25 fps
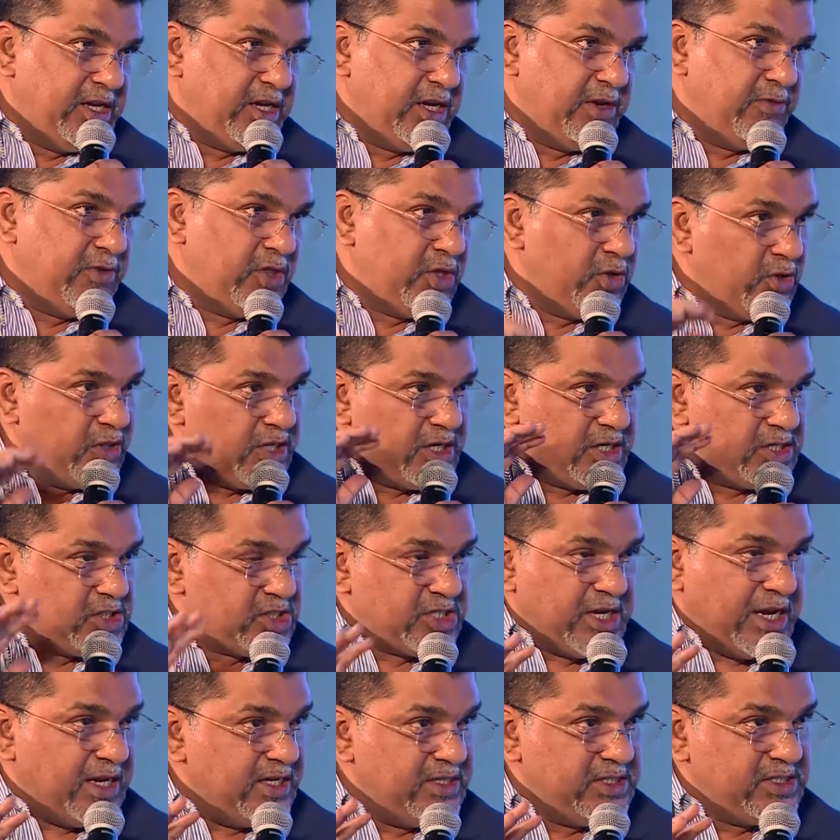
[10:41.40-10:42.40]
agree with you that a
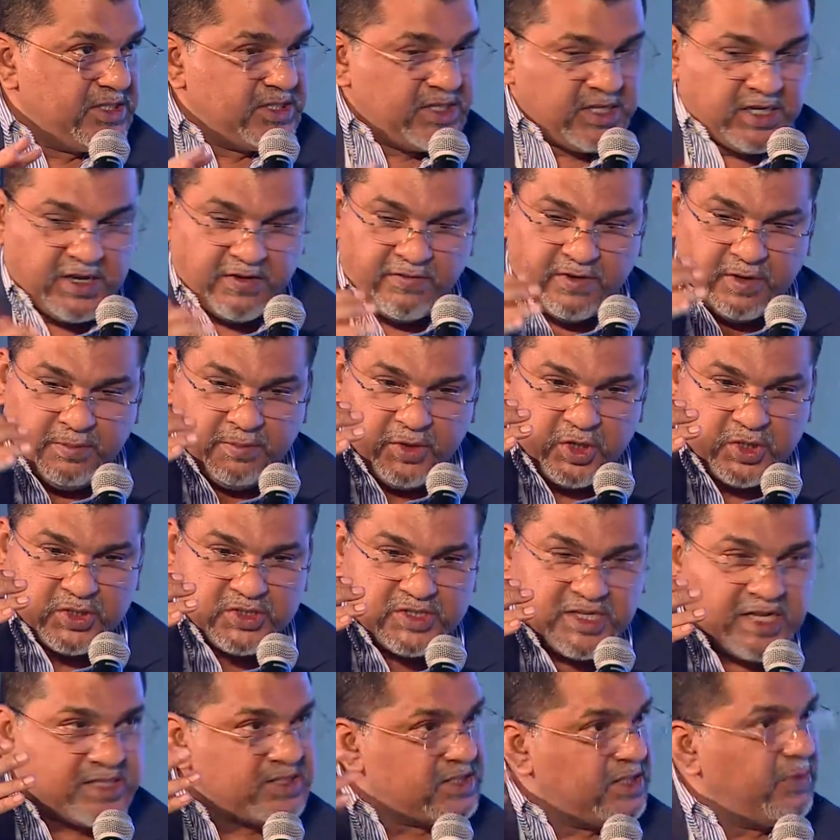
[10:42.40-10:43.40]
challenge is a given
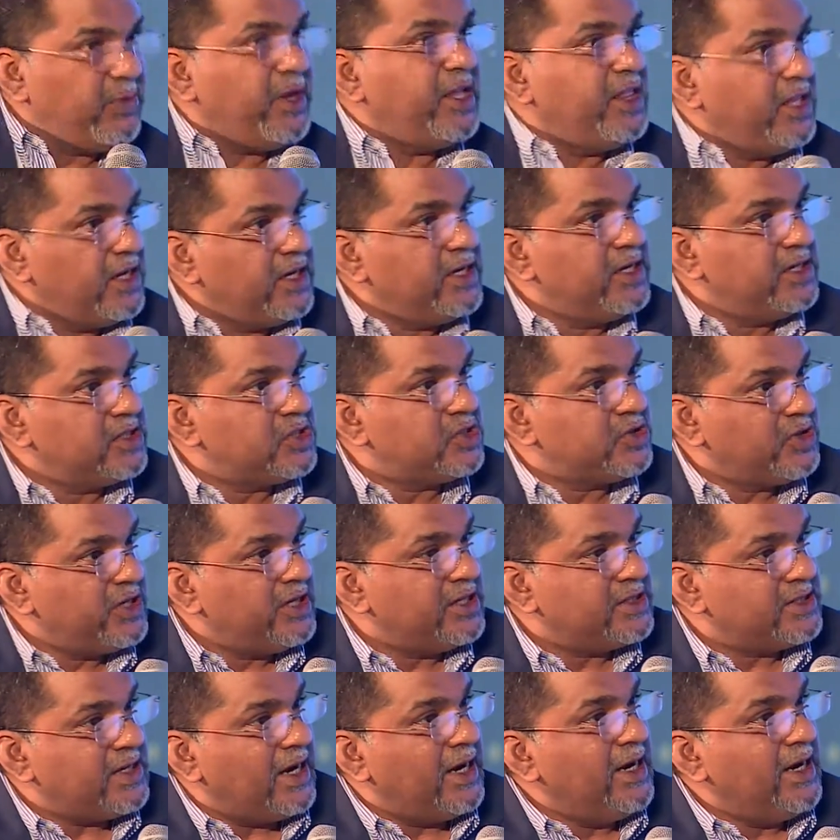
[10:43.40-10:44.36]
because that's the way the industry is.